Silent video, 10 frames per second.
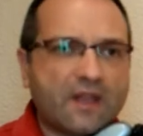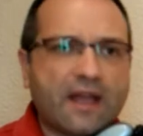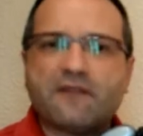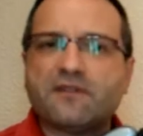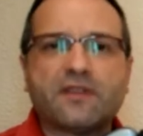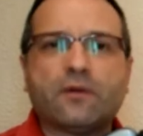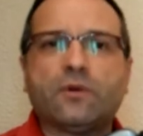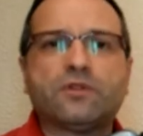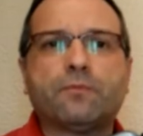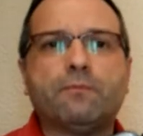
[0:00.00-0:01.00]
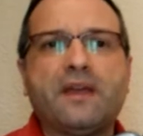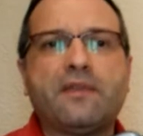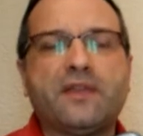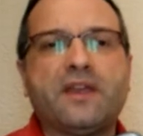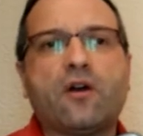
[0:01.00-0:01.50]
Everything what you may
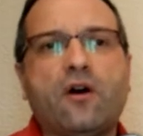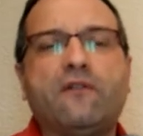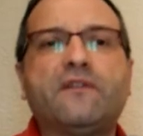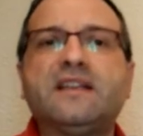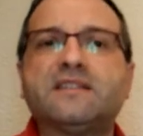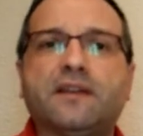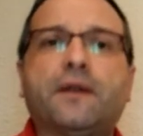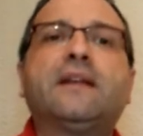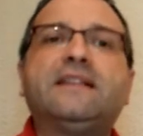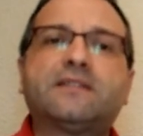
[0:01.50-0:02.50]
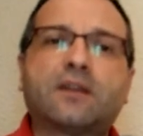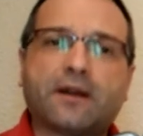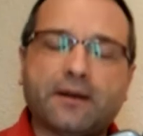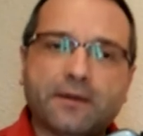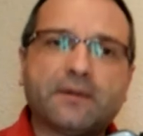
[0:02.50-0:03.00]
think of is there. It's
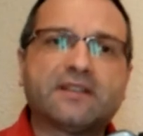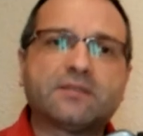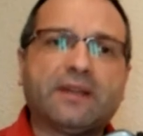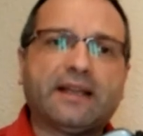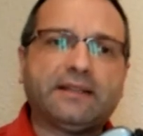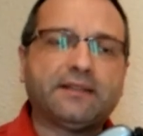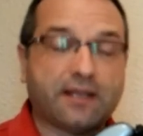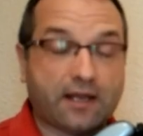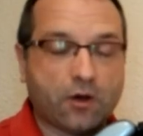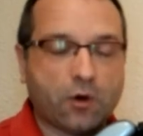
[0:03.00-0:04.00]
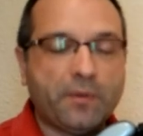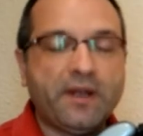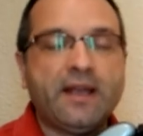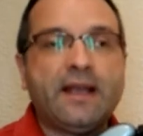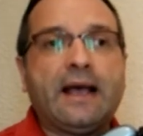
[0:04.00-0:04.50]
clearly explained, I hope,
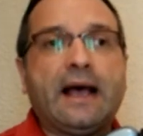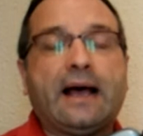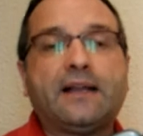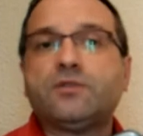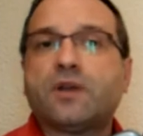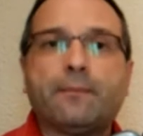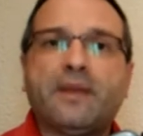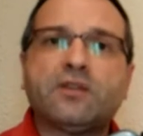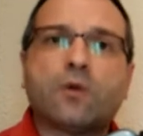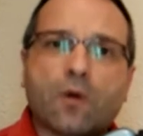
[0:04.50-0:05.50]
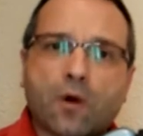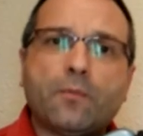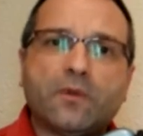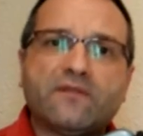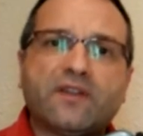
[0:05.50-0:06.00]
and you can make your own
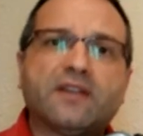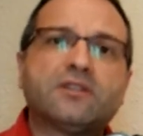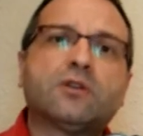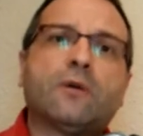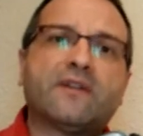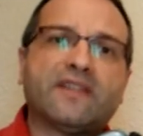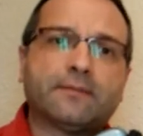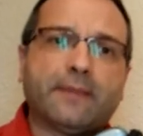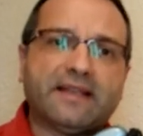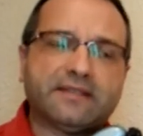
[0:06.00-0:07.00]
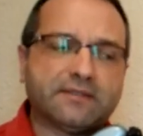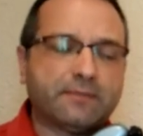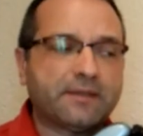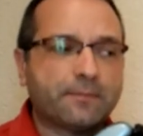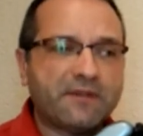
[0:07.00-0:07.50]
modifications over that basis.
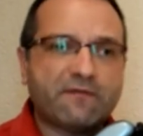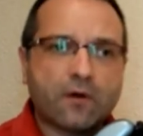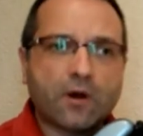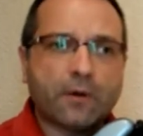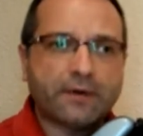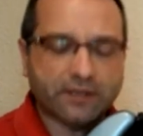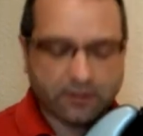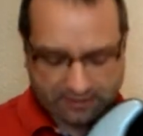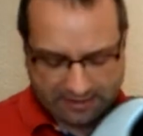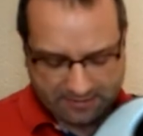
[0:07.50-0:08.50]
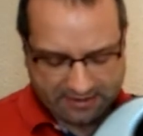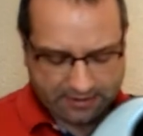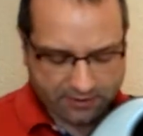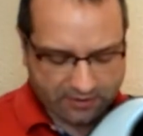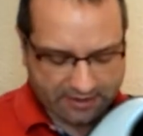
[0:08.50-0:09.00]
But before going on, let me
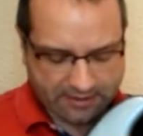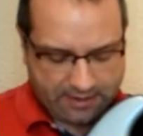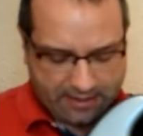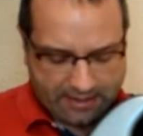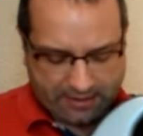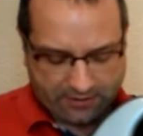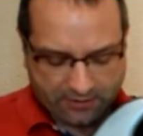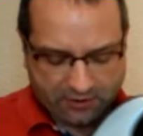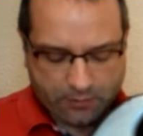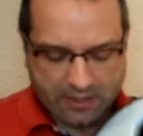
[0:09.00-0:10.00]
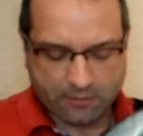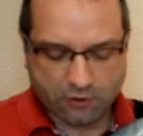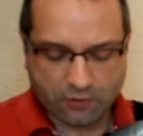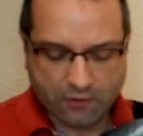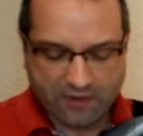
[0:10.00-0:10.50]
tell you that in order to be able
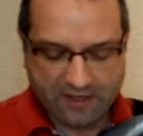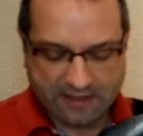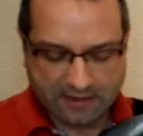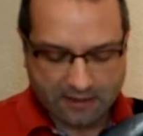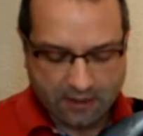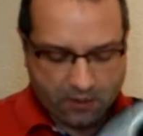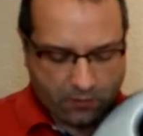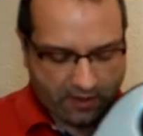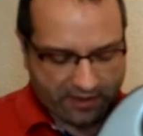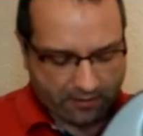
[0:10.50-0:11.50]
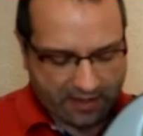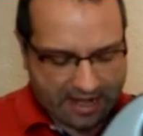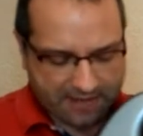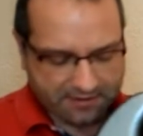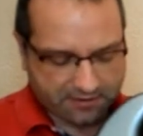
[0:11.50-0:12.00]
to do this without
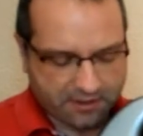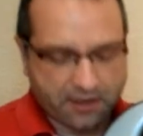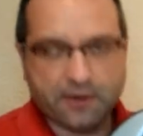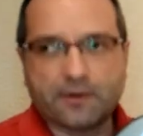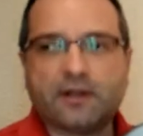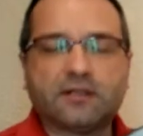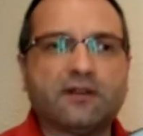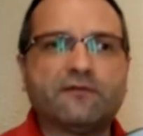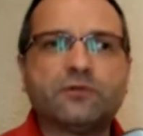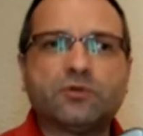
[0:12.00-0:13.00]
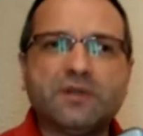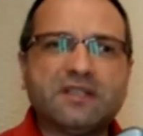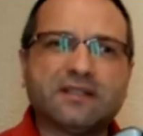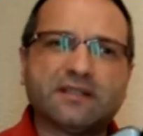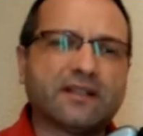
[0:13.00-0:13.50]
adding in here a lot of
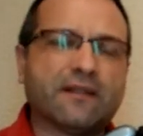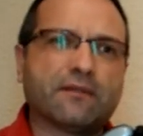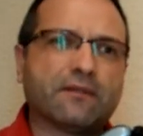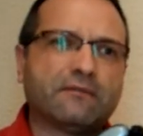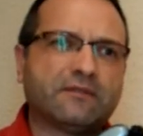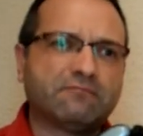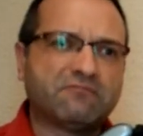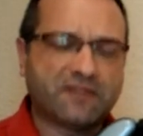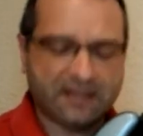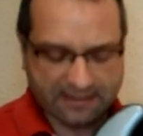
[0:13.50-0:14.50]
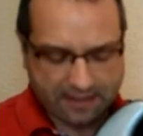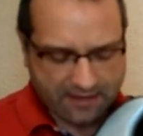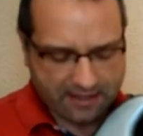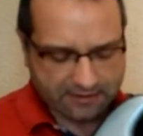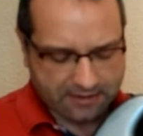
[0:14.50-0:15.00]
switches and things like
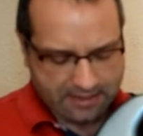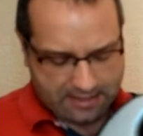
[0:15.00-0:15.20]
that,